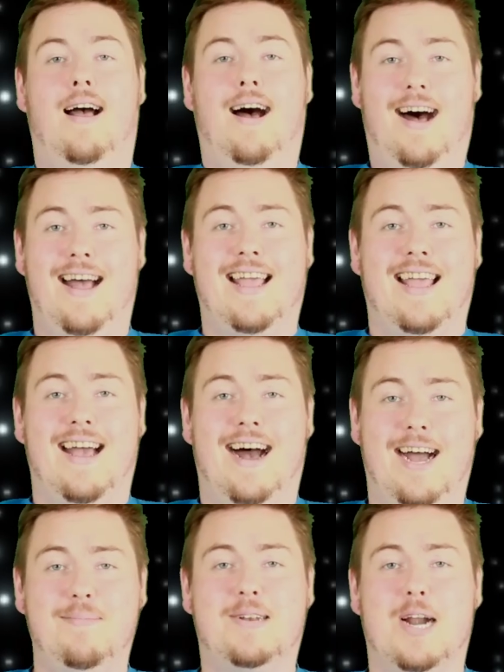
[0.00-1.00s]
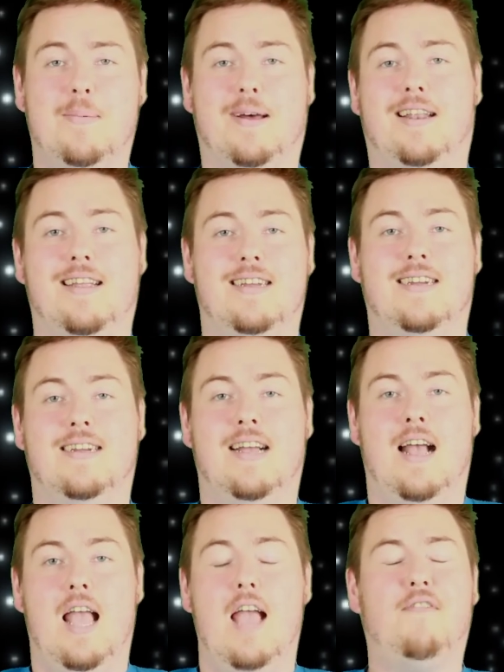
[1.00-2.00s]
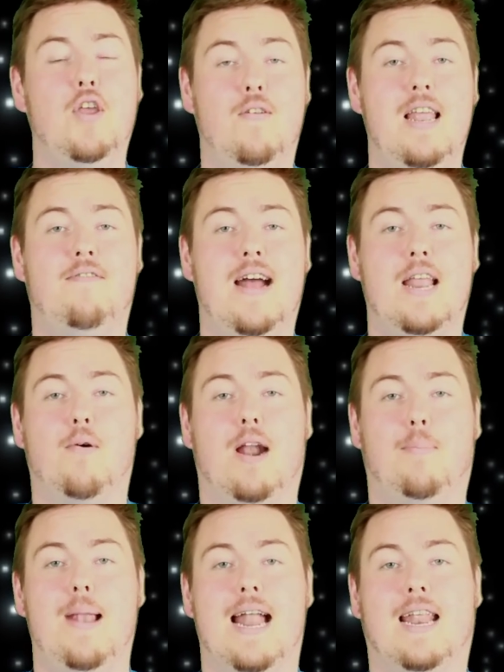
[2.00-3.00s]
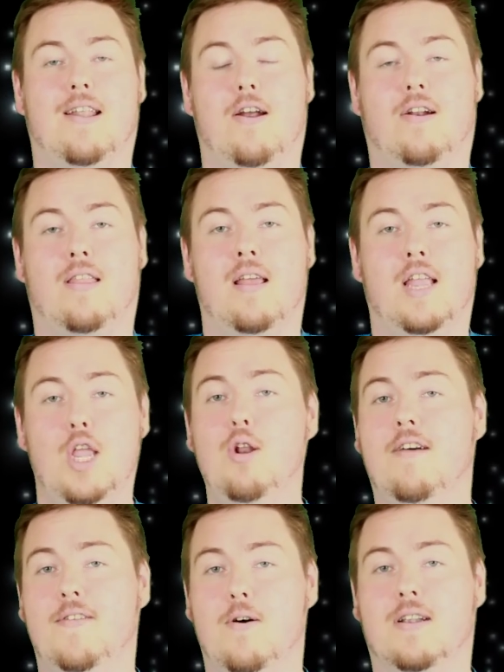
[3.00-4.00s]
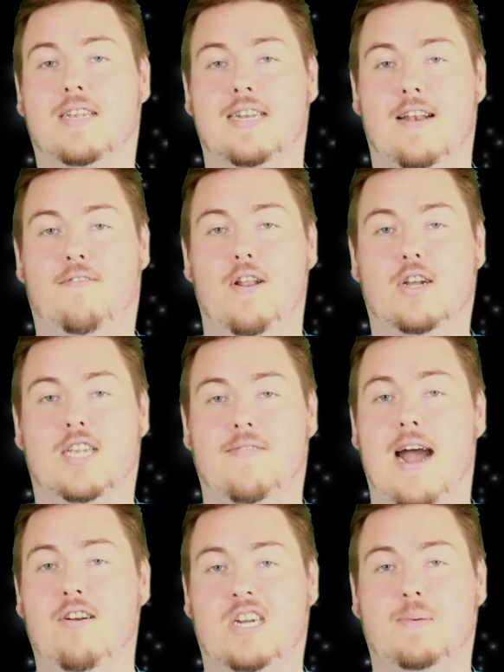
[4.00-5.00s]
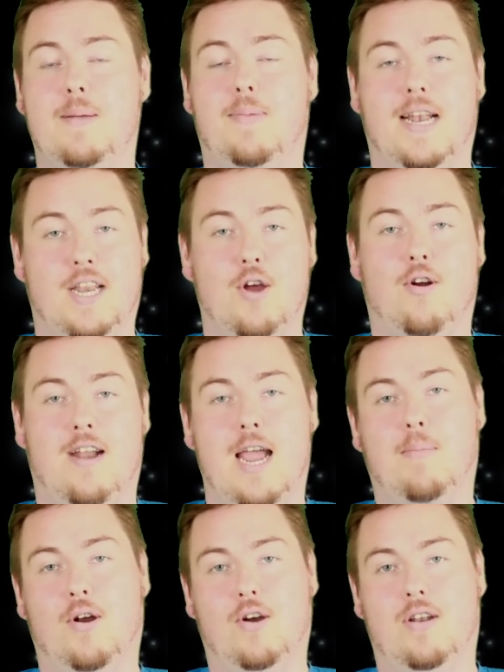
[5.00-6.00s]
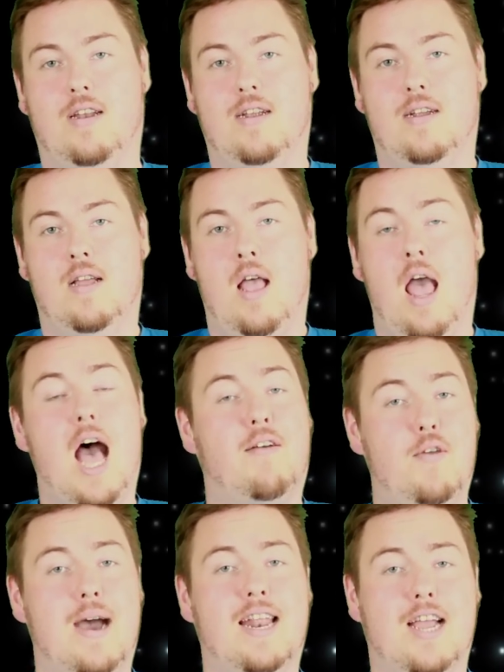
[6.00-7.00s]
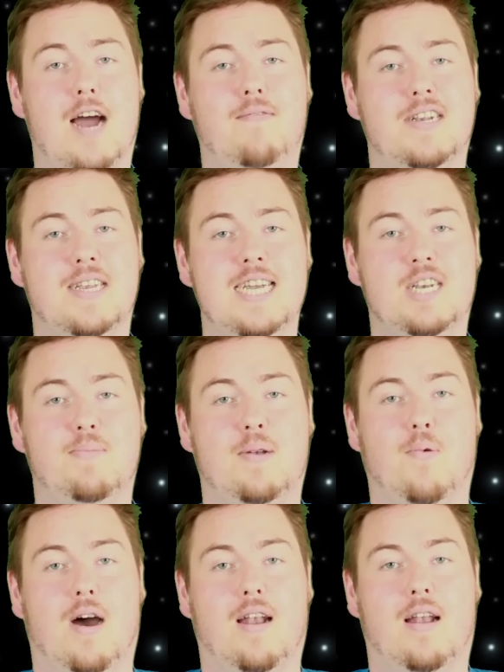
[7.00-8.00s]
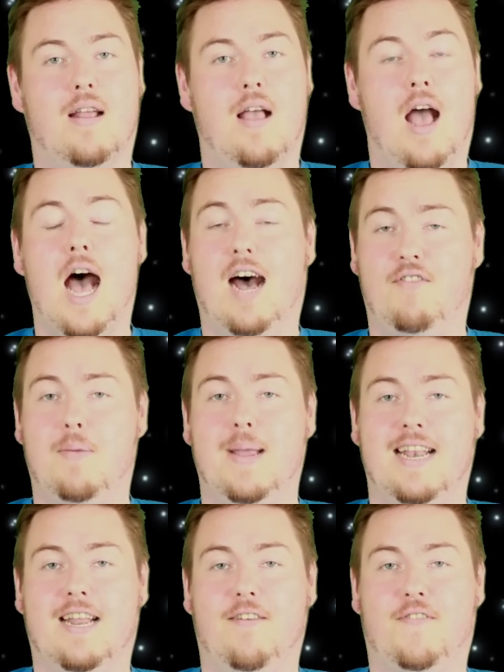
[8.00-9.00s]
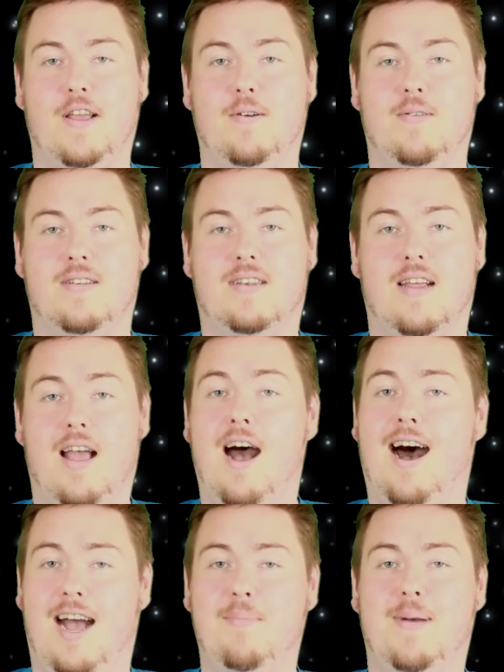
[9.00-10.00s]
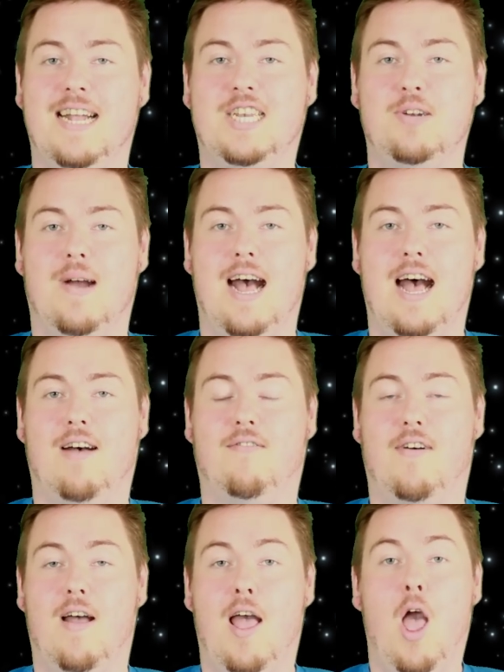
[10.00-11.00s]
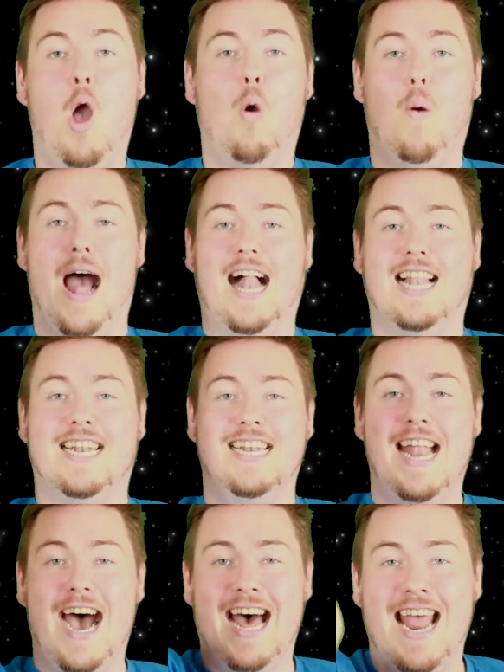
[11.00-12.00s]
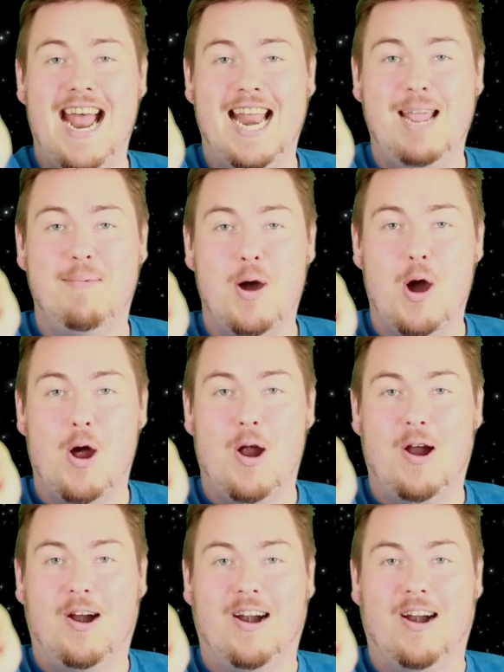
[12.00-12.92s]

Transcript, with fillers: Hi, I'm Dermot. If you live anywhere on planet Earth, you'll have noticed an influx of Irish people in your neighbourhood. Have you had a conversation with one? Have you been confused? I bet you have. Well, not anymore!